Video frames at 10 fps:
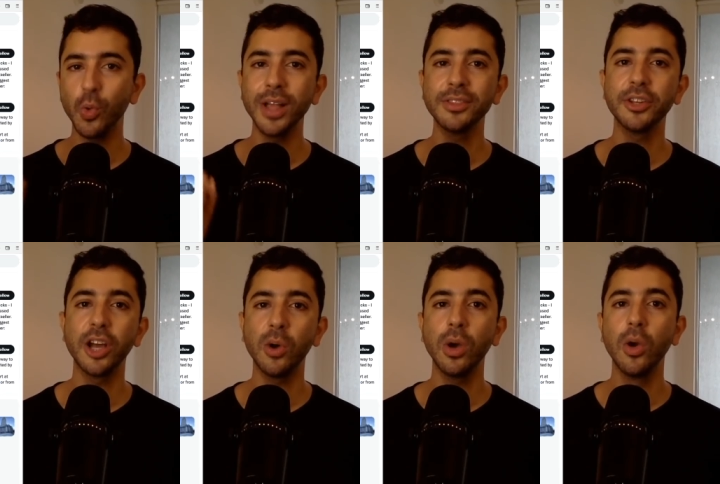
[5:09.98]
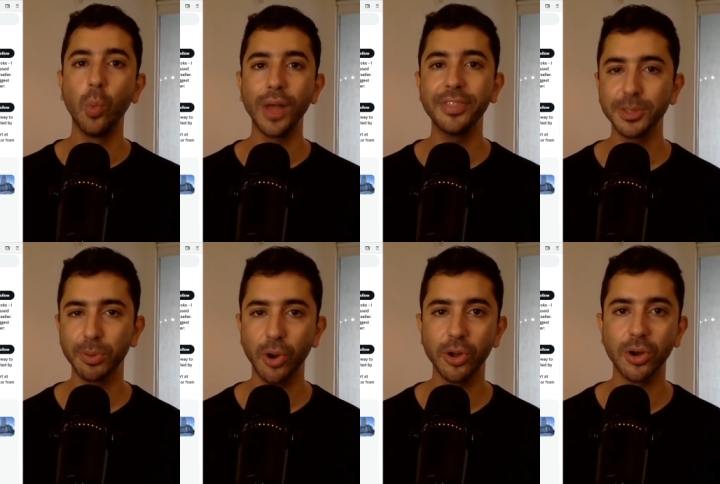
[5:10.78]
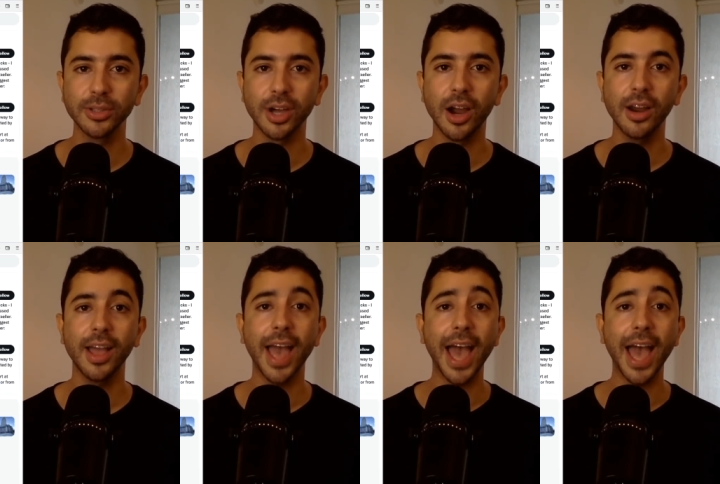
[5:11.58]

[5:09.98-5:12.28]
you want to know what these protocols are